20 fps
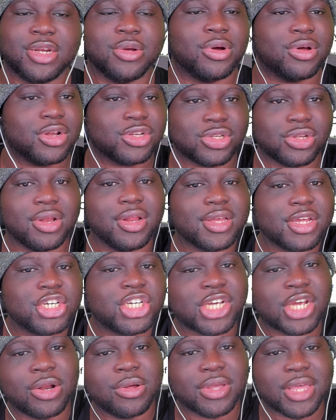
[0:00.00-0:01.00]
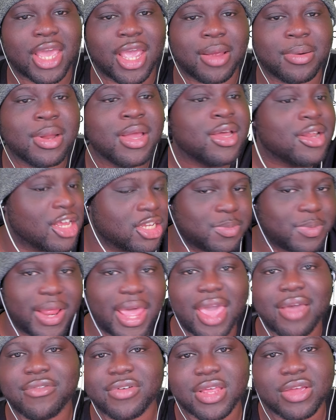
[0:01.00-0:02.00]
We've got the Sonic and Shadow game that's been
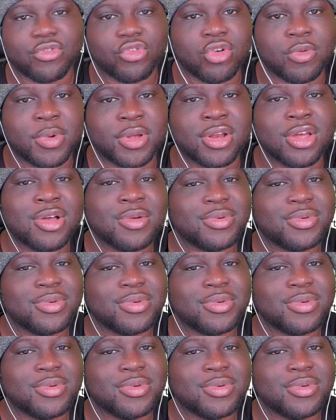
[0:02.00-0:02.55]
heavily rumored.